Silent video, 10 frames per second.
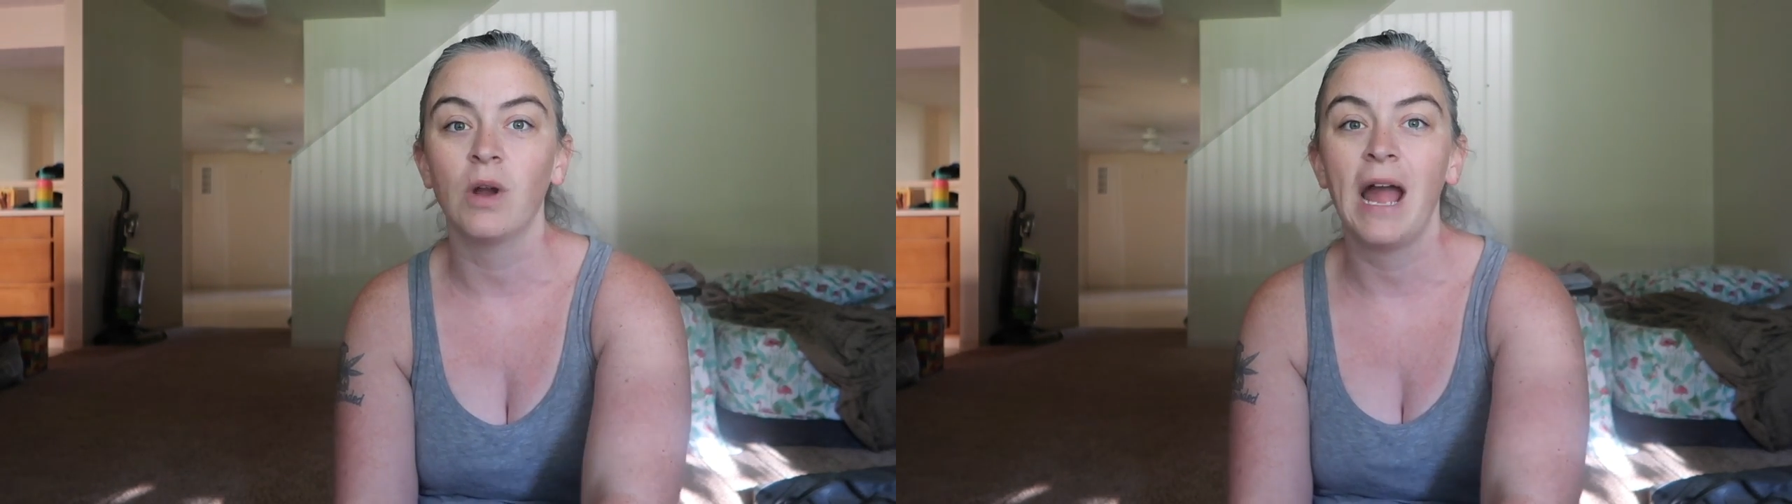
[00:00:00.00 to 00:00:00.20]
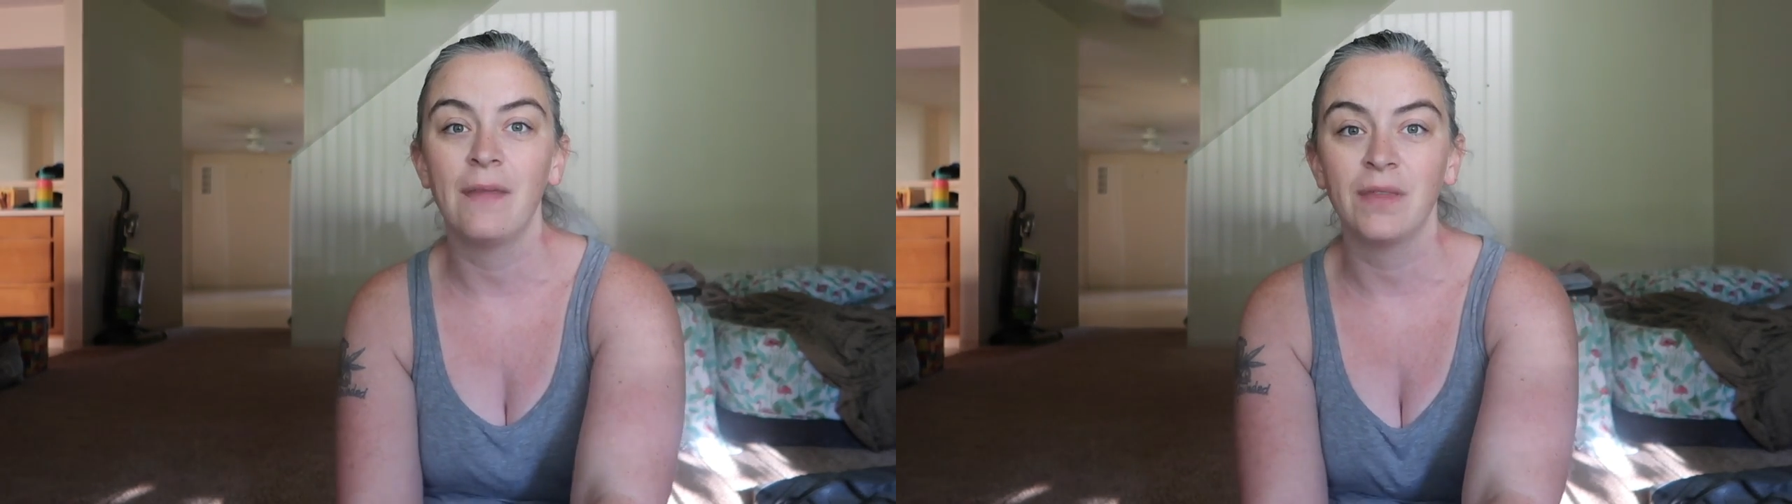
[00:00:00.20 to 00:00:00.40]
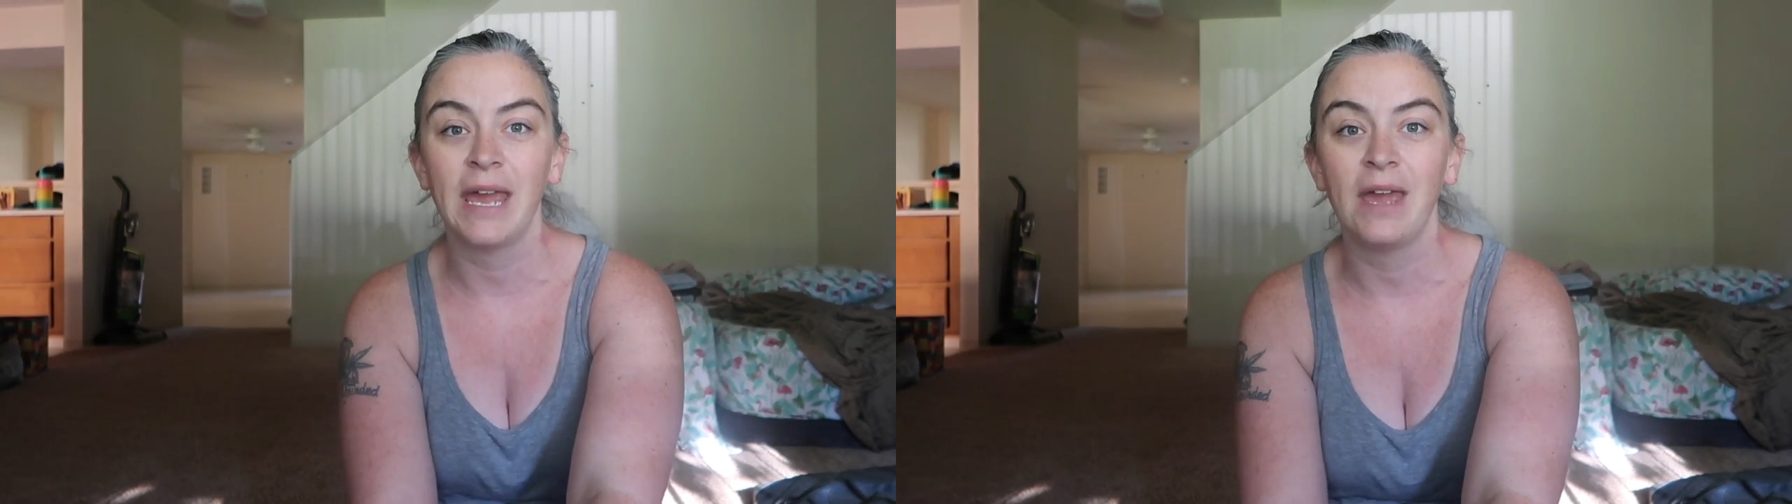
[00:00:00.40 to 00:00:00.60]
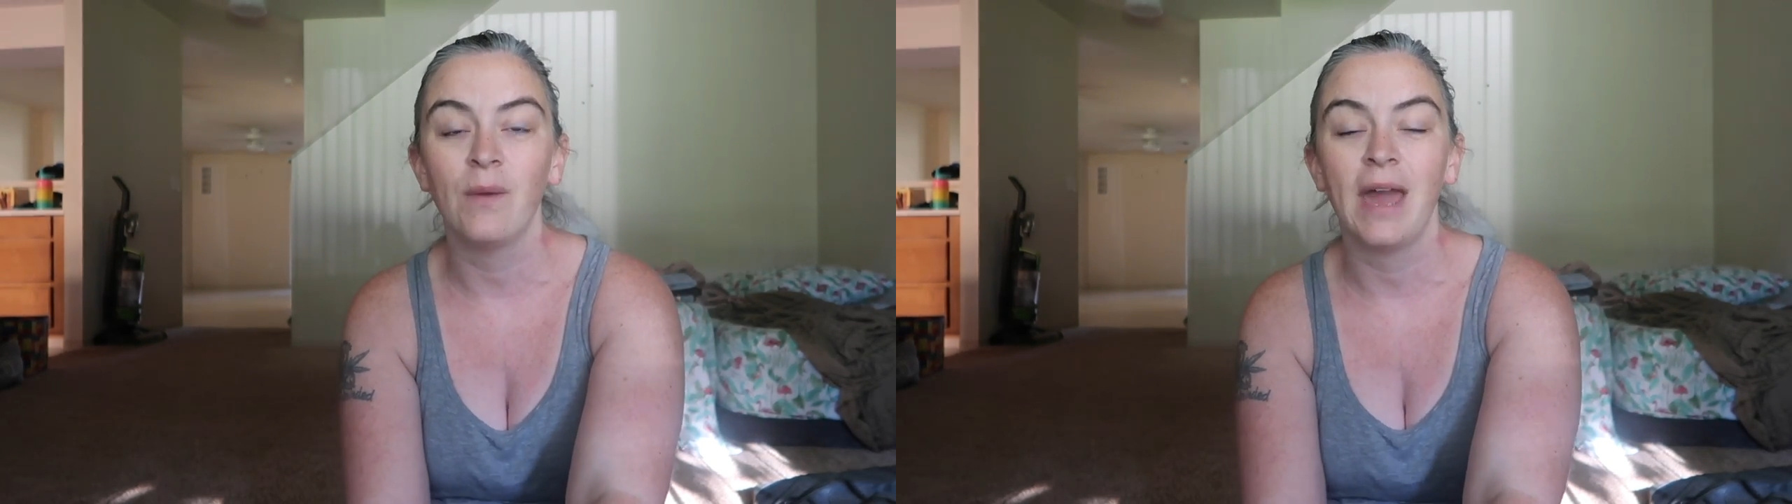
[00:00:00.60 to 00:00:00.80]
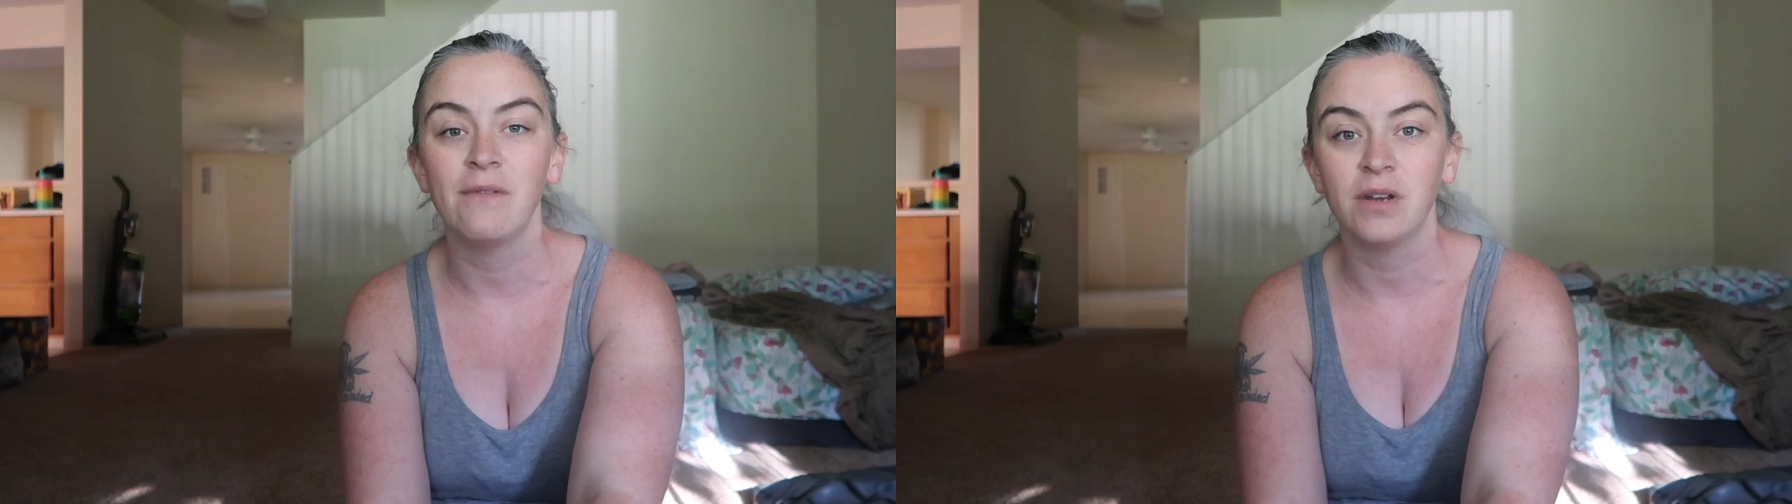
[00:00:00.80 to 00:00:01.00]
We're at the gate,
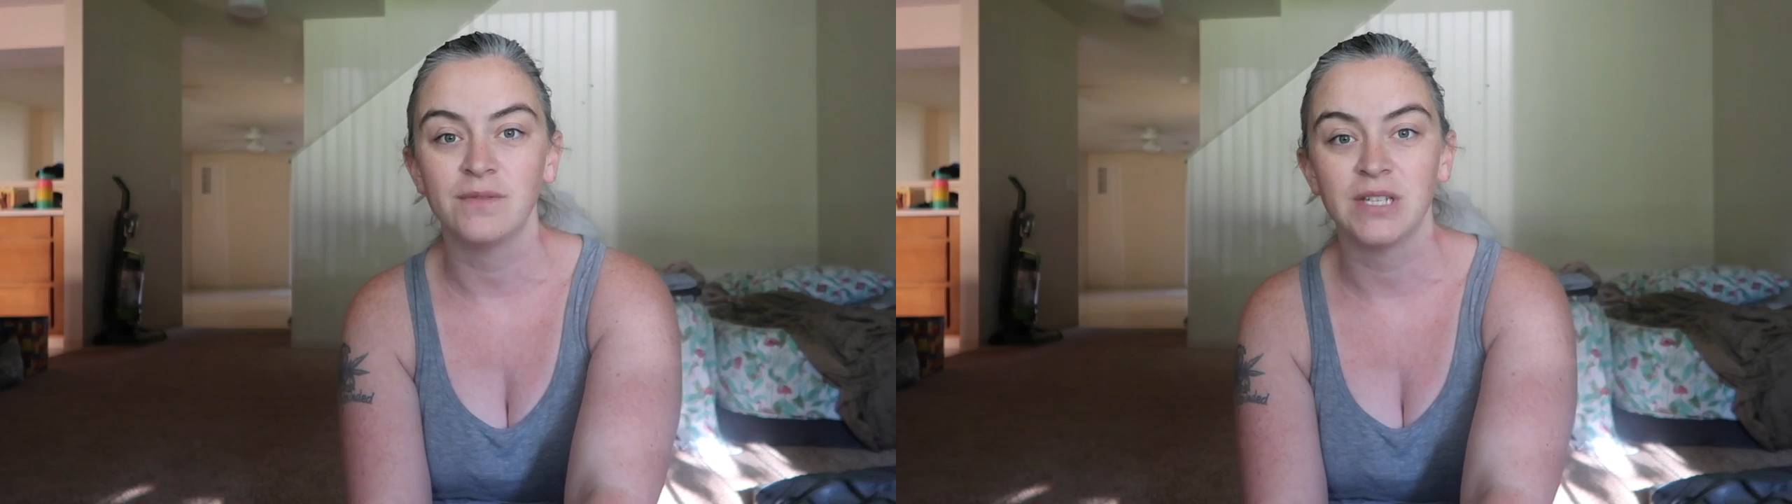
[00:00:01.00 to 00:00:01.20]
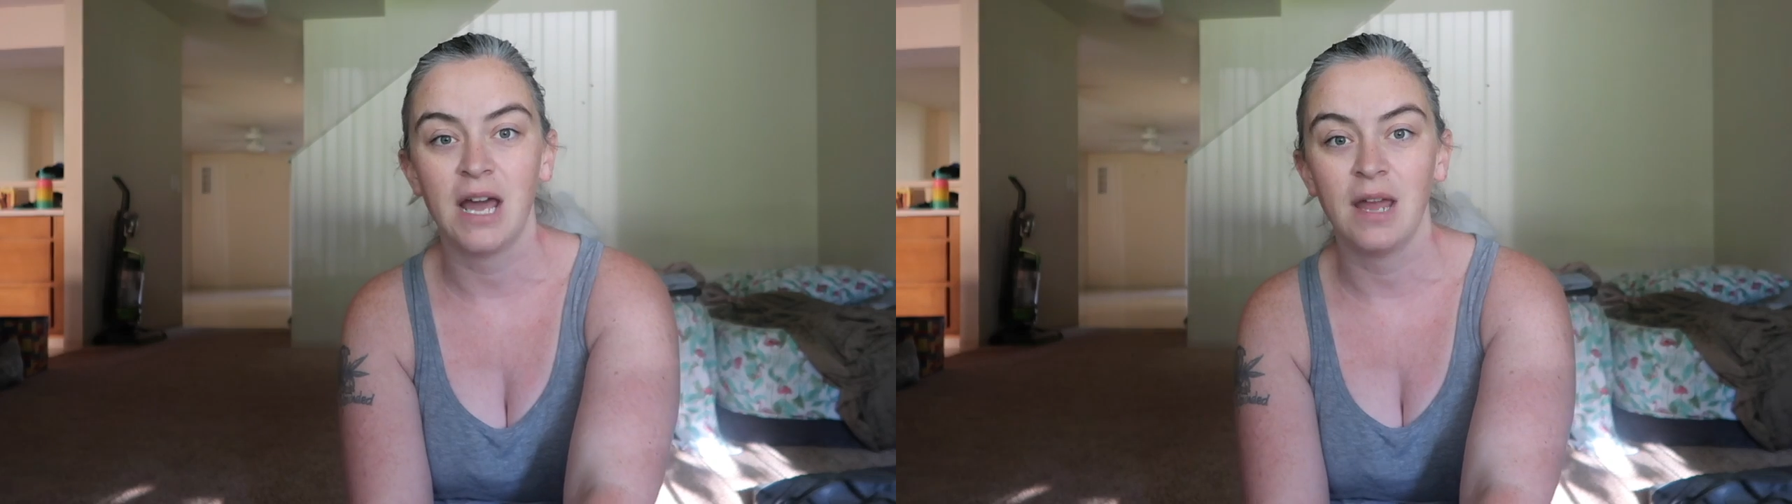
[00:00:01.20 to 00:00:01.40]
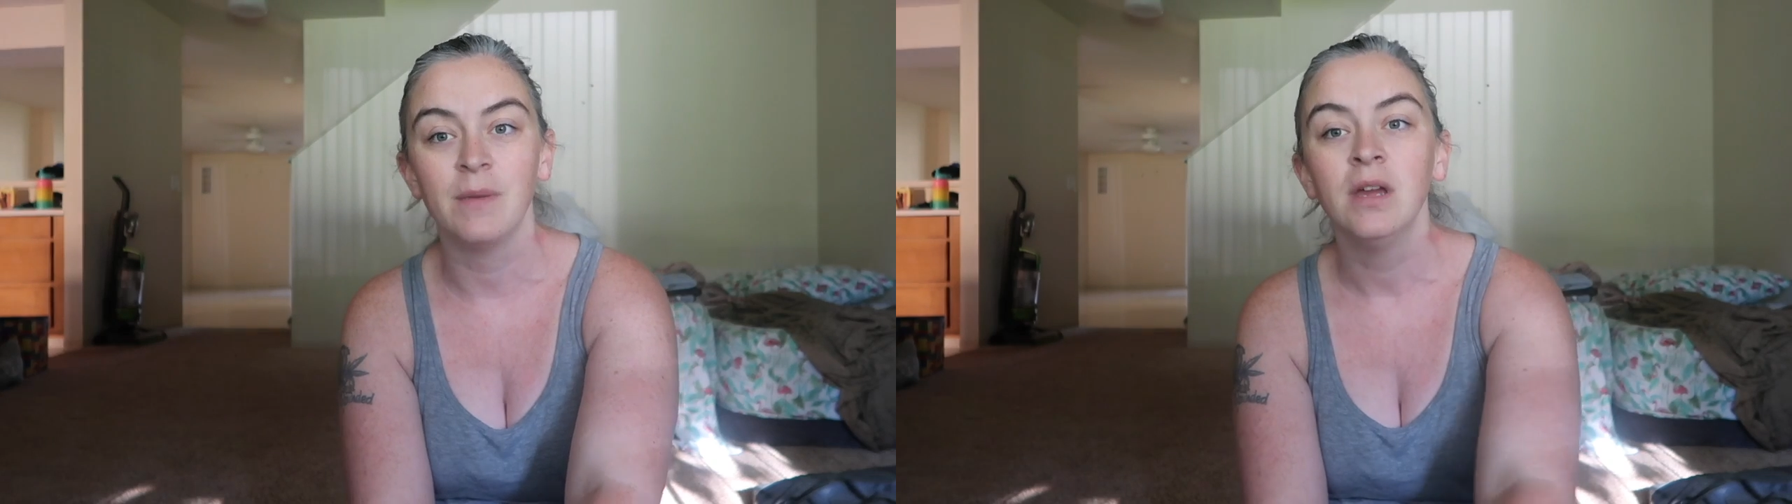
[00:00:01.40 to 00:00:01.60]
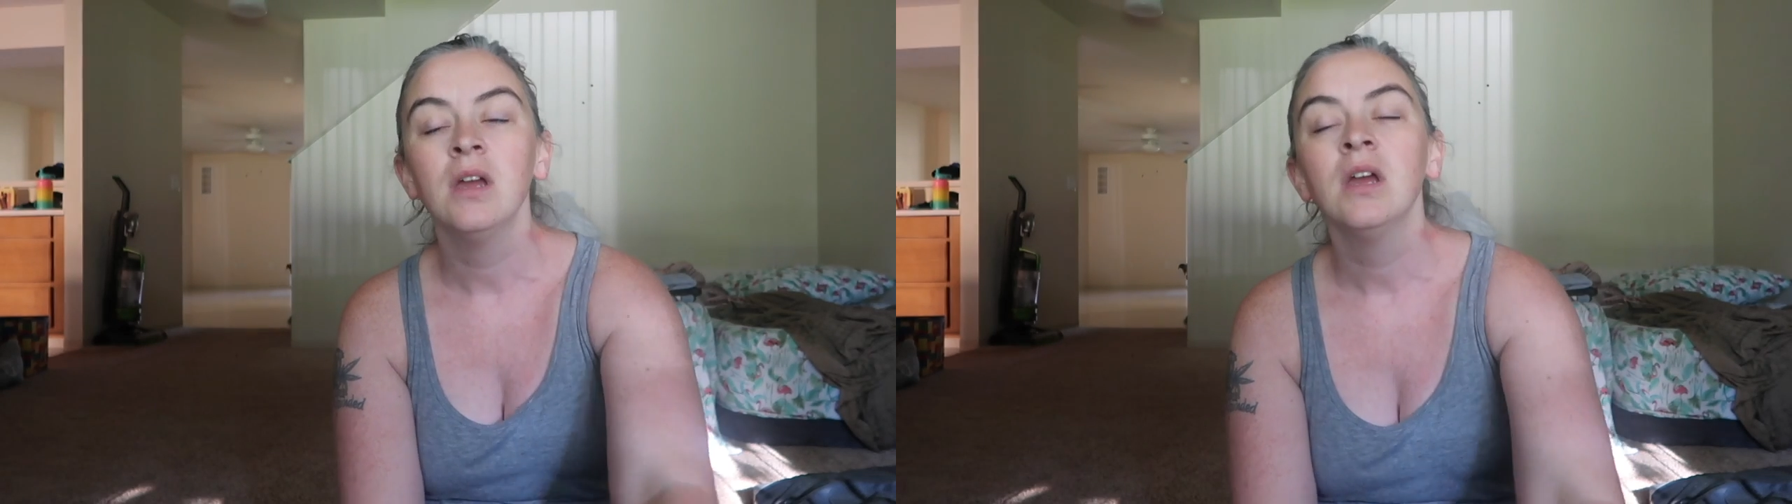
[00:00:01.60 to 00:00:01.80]
we have enough time.